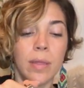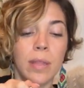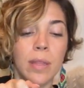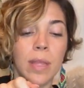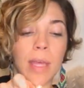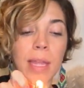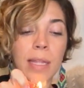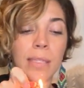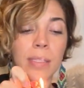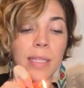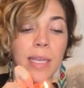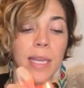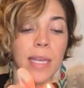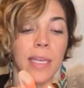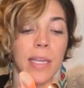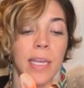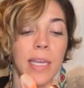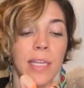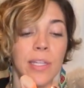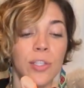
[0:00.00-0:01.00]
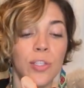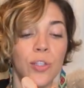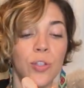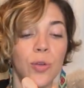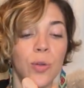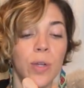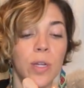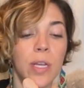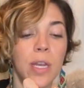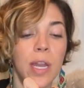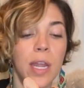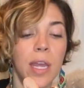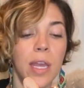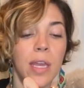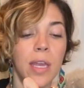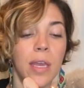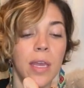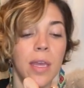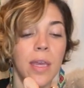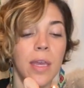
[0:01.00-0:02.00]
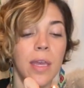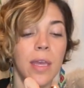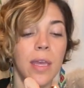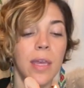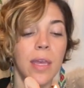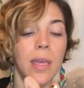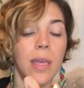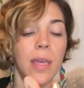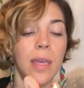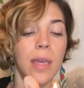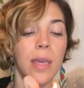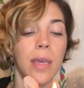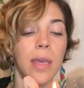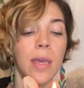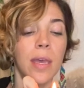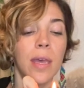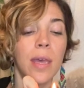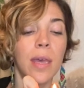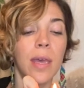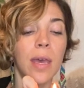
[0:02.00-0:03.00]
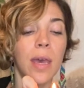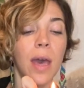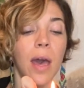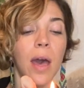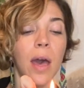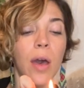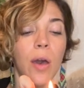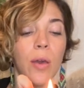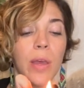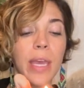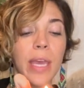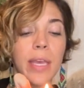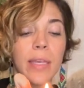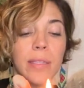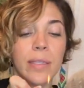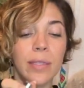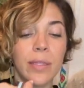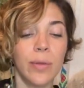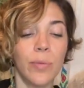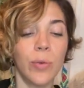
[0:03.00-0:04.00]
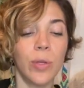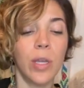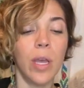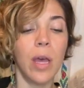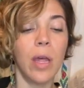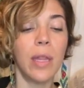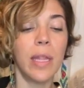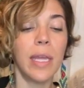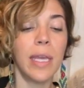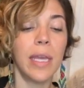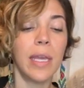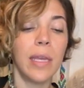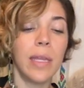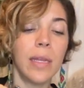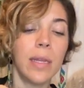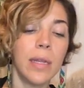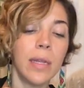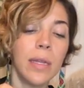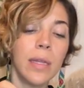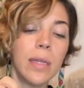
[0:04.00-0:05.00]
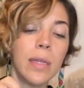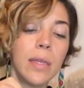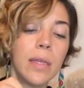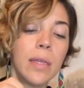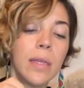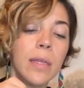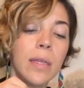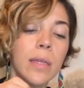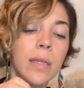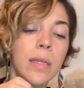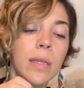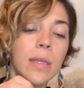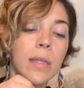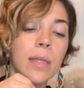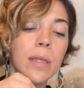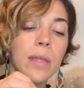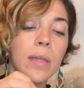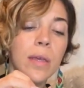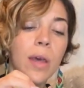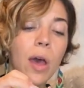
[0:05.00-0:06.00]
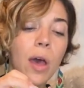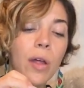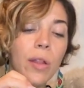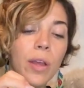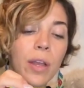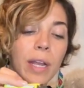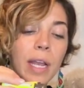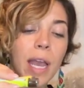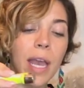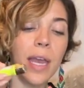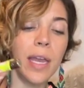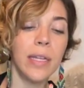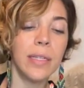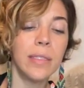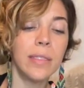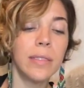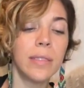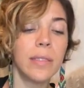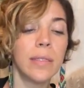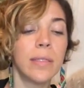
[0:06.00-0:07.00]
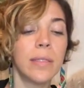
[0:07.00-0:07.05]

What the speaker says: that's like it shortening. Oh yes, and we're calling in all our guides,